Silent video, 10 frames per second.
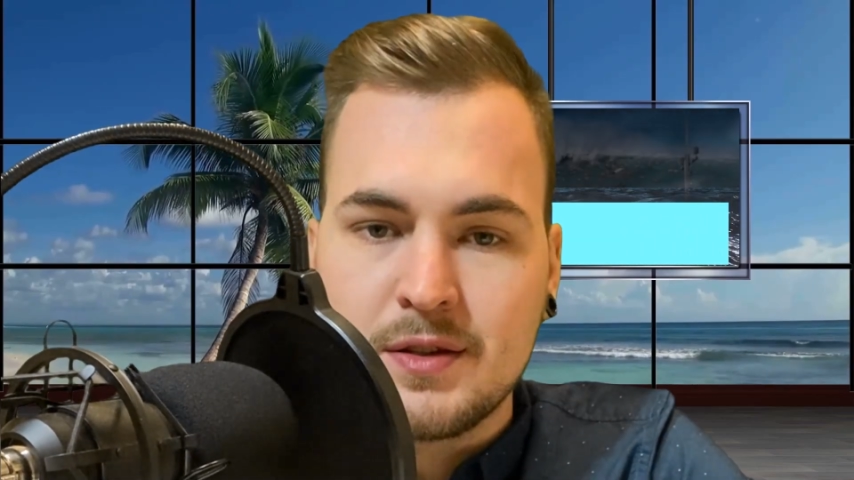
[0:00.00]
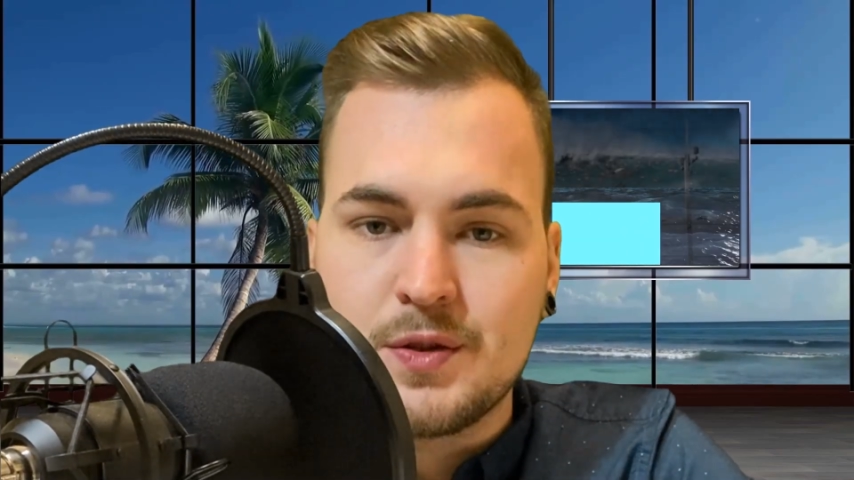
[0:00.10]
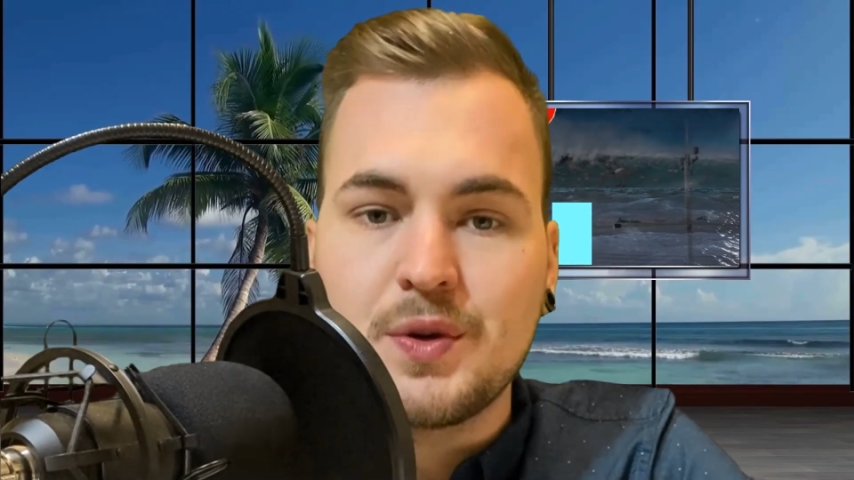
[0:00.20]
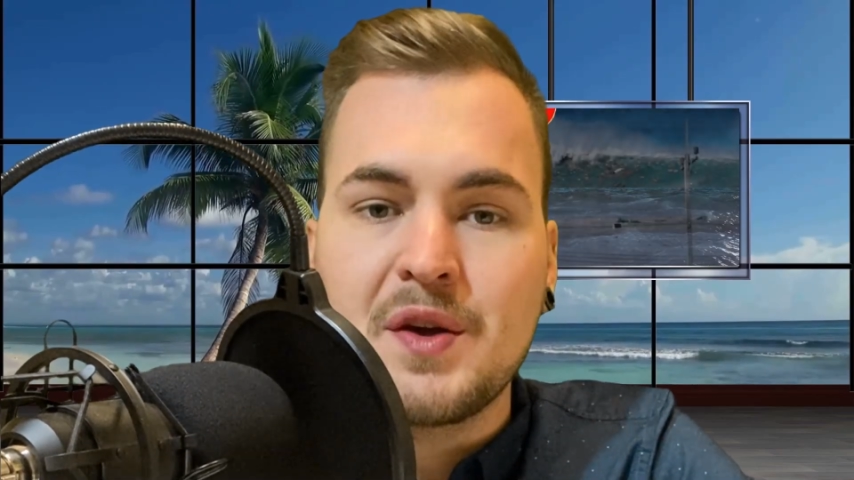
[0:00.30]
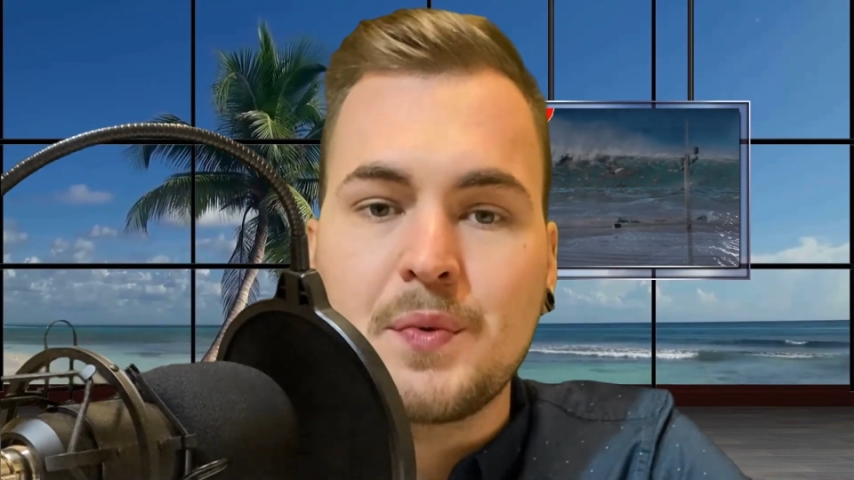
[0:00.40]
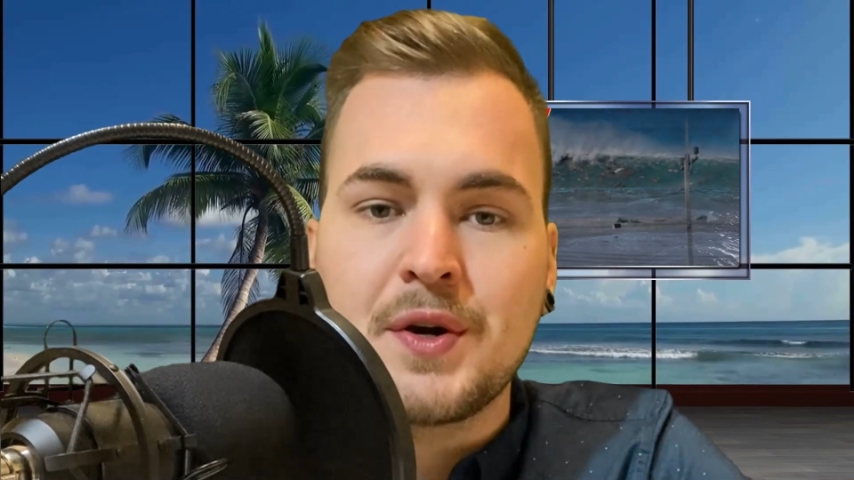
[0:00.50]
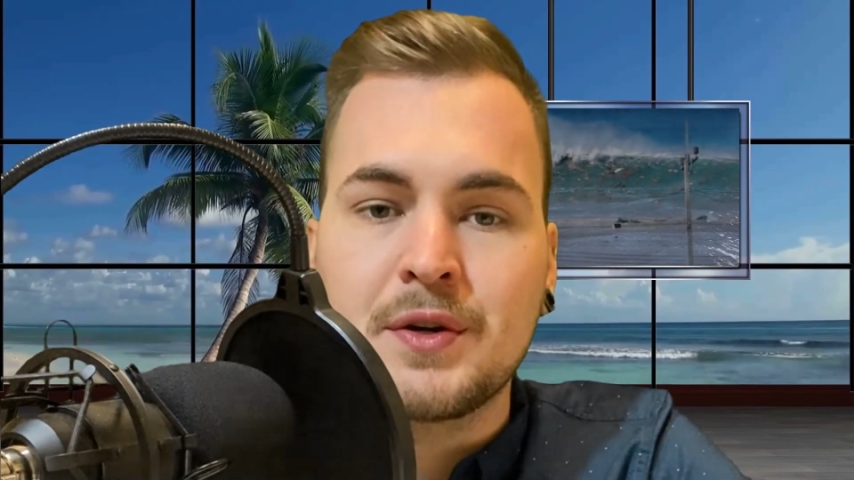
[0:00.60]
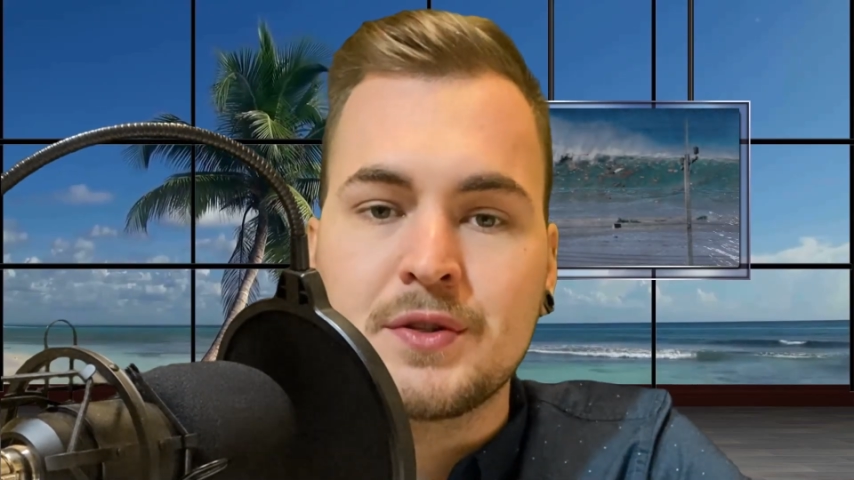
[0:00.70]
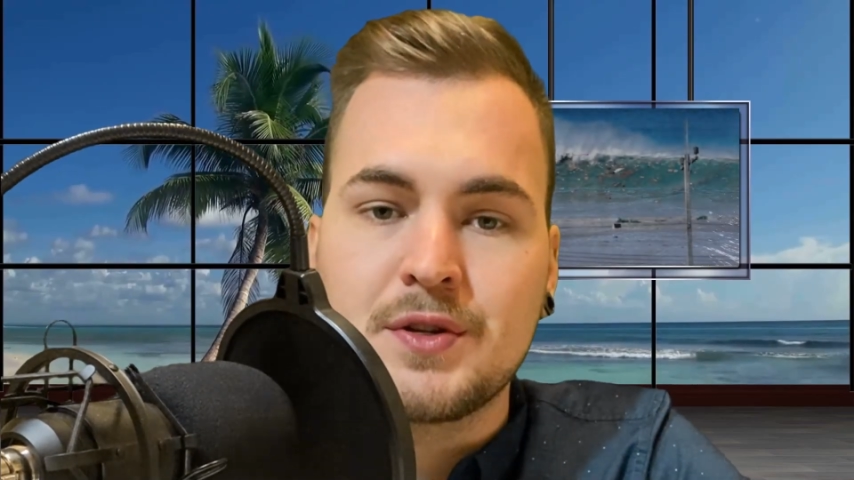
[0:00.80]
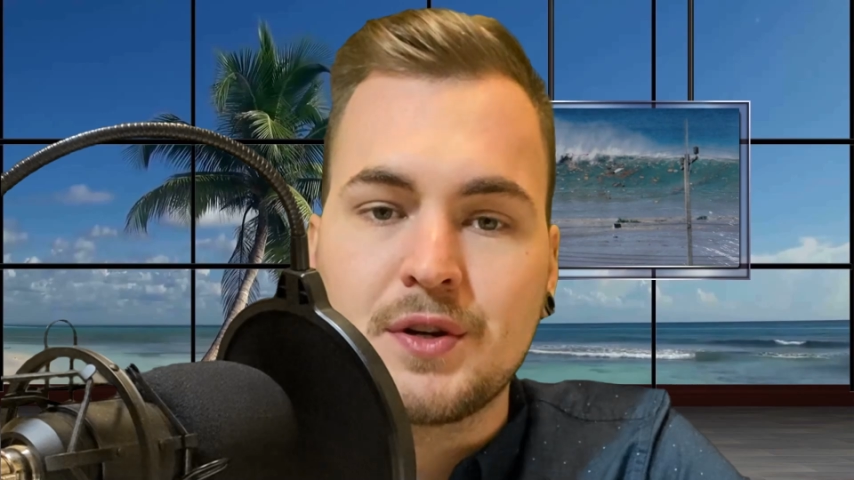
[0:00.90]
Today we're
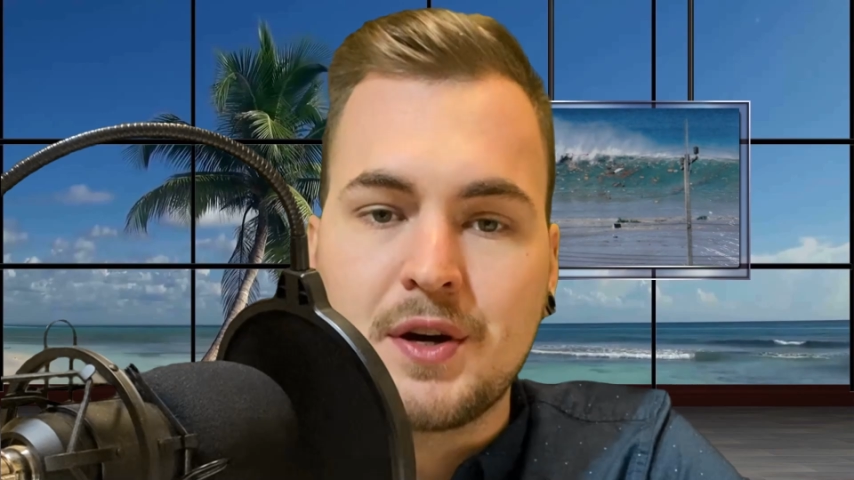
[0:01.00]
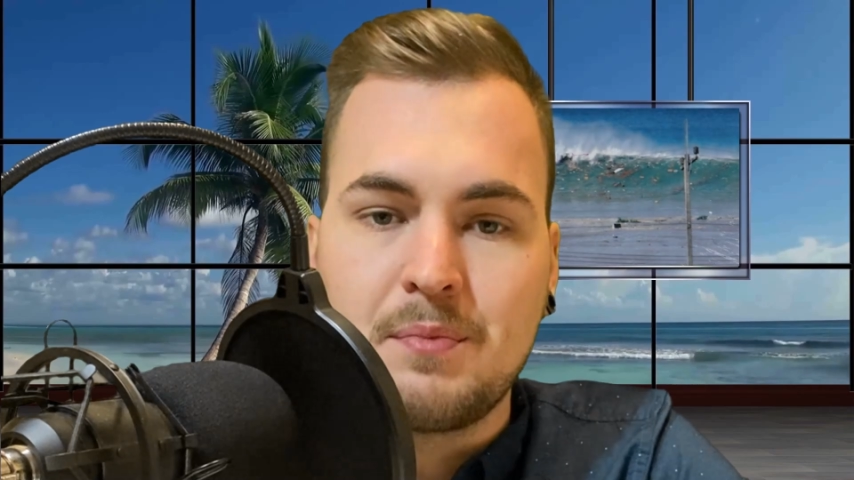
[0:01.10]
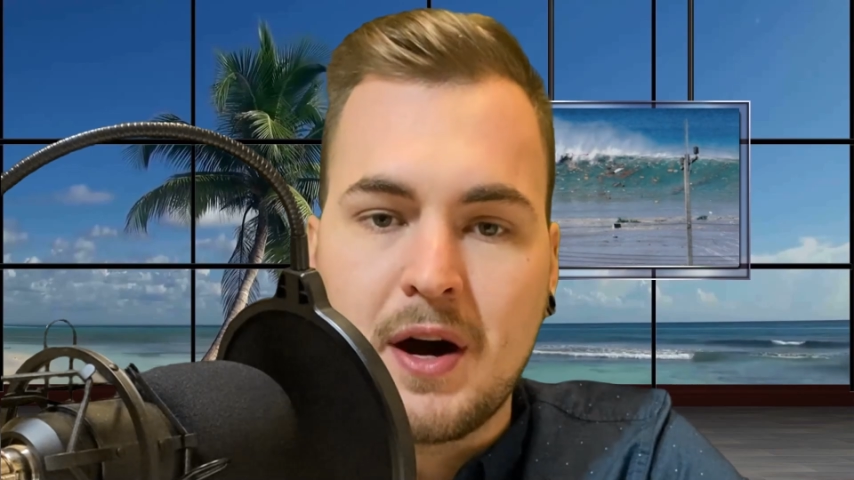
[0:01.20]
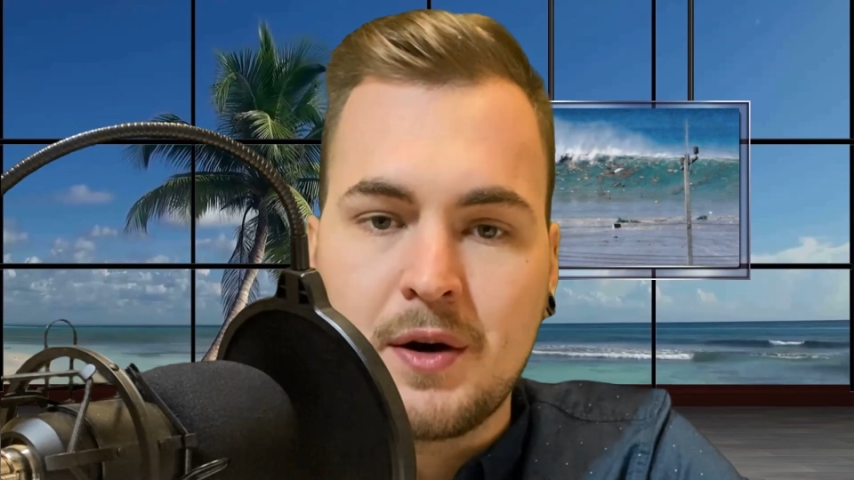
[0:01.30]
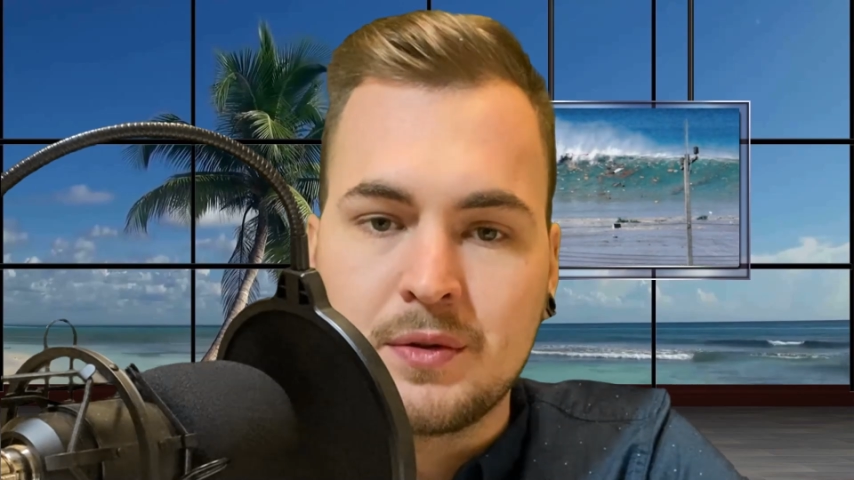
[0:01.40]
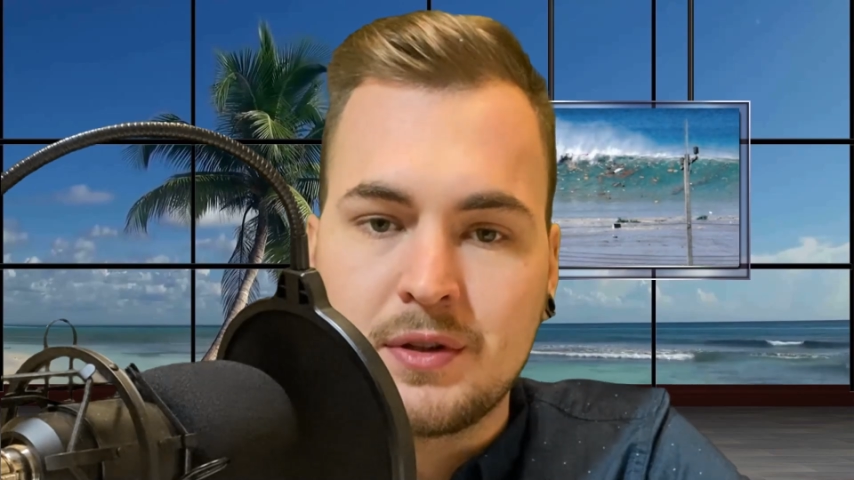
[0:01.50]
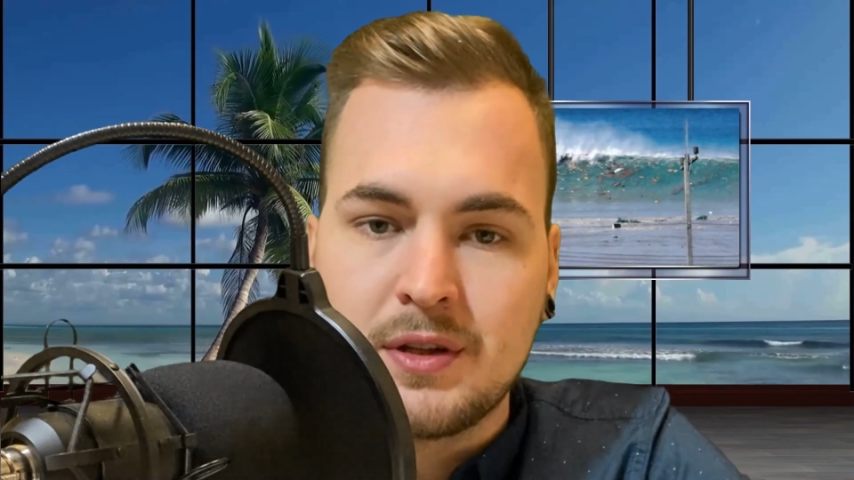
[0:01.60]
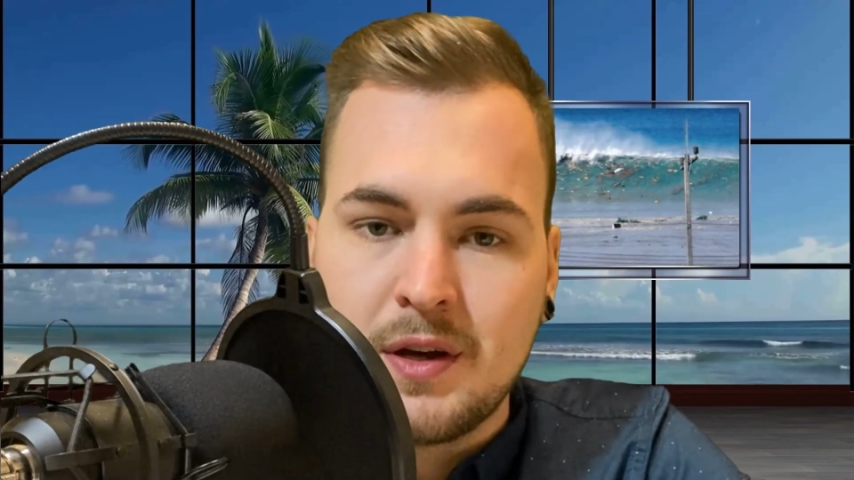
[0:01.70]
gonna talk about